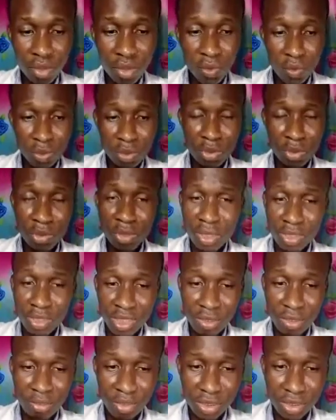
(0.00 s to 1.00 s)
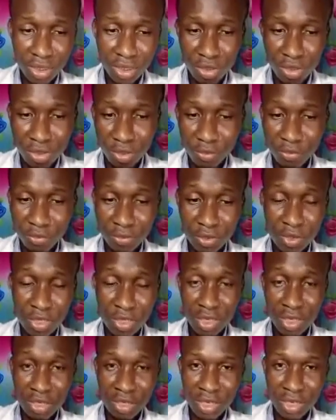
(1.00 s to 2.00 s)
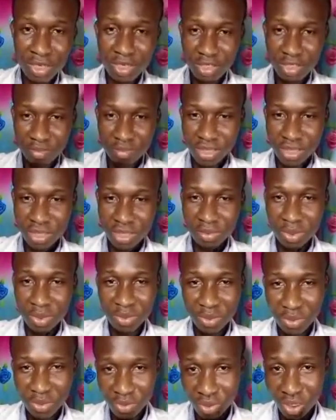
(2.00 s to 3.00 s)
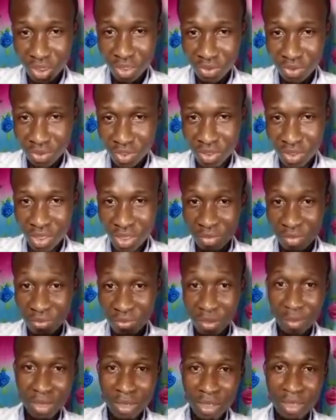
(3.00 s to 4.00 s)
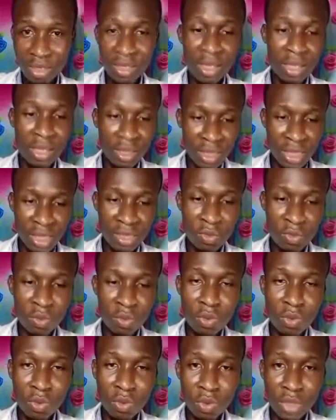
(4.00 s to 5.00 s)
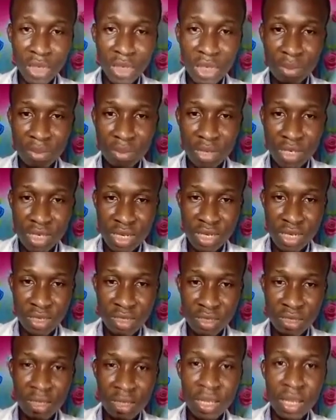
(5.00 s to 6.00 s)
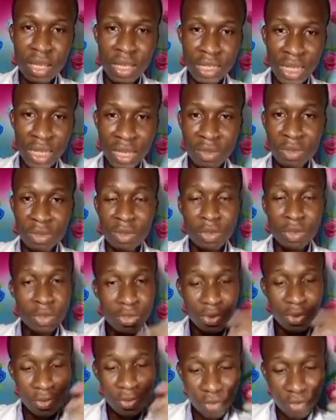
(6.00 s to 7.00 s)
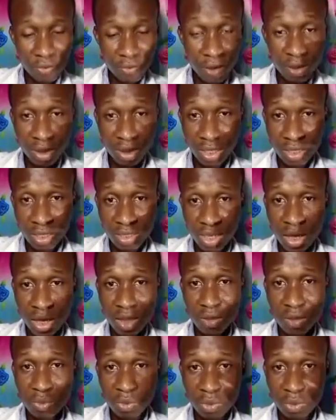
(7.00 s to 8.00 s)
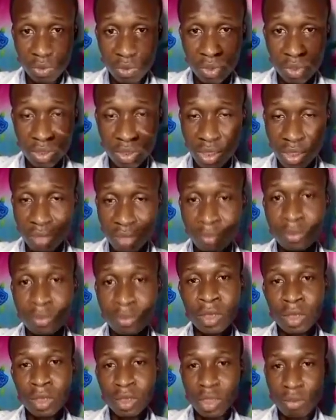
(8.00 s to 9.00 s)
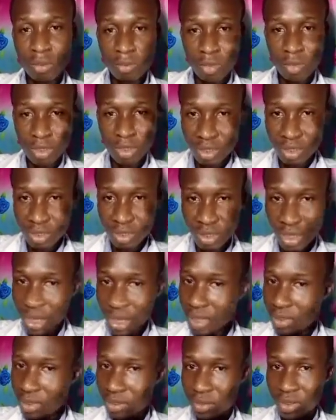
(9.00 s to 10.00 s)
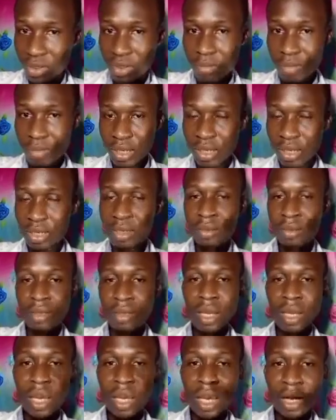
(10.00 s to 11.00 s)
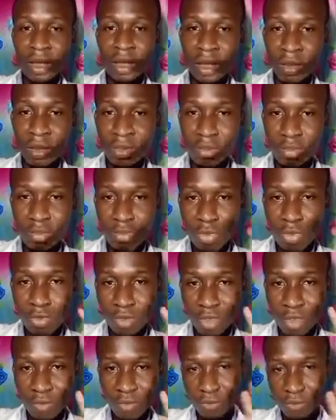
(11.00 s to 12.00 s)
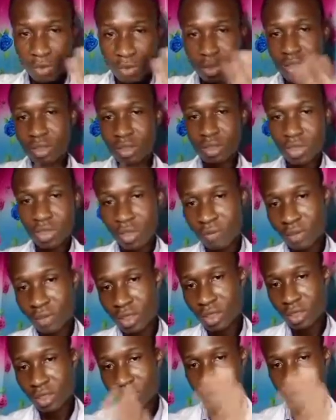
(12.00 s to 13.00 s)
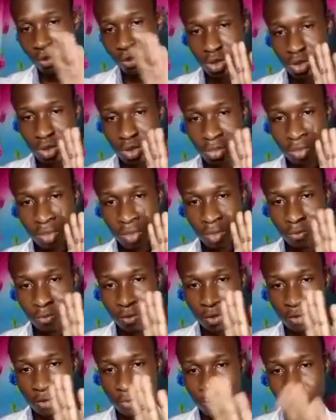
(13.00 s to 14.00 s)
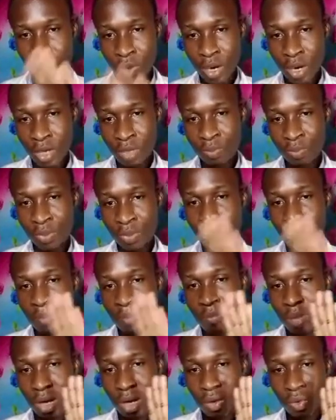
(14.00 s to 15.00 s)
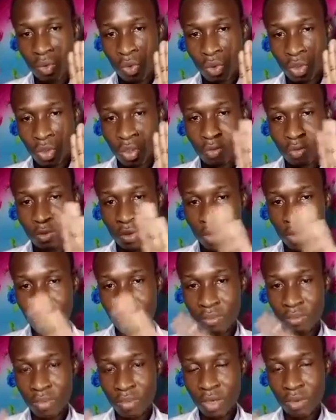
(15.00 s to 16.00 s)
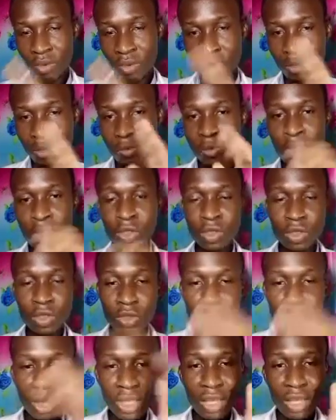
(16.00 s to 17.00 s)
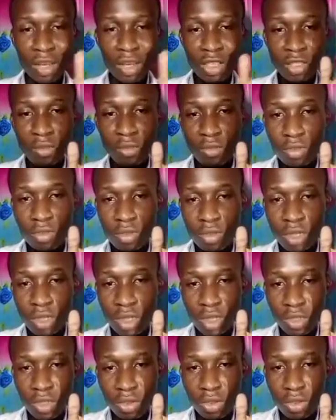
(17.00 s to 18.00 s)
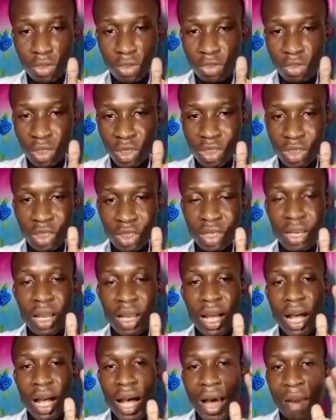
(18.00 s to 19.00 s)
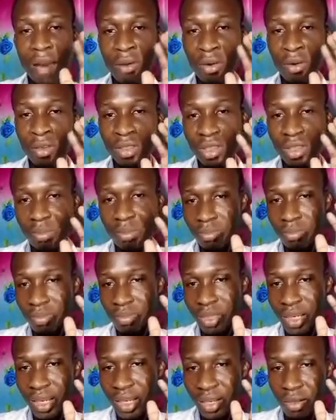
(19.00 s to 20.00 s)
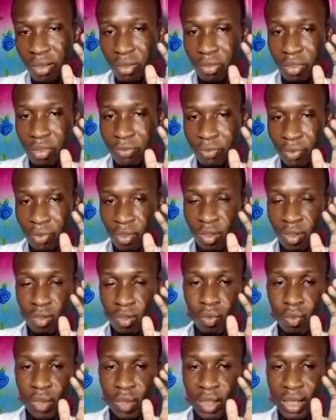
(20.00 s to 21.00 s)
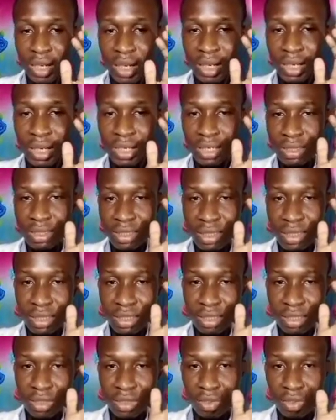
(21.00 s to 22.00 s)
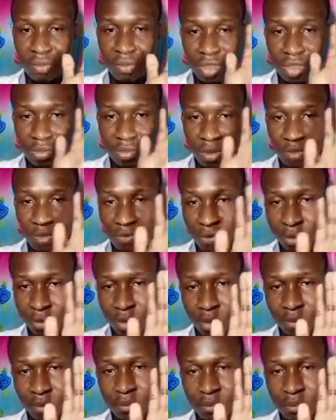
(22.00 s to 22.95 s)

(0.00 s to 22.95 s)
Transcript: we'll be looking at some pictures of various exercises, but I'm just going to illustrate them verbally, then we could look at the pictures now. So the first exercise we do is that the patient lies on the back and then moves the foot. So if this is the foot, move the foot forward and backwards, forward and backwards. So it allows a little stretch around the heel of the foot where the Achilles tendon is. So if this is my foot,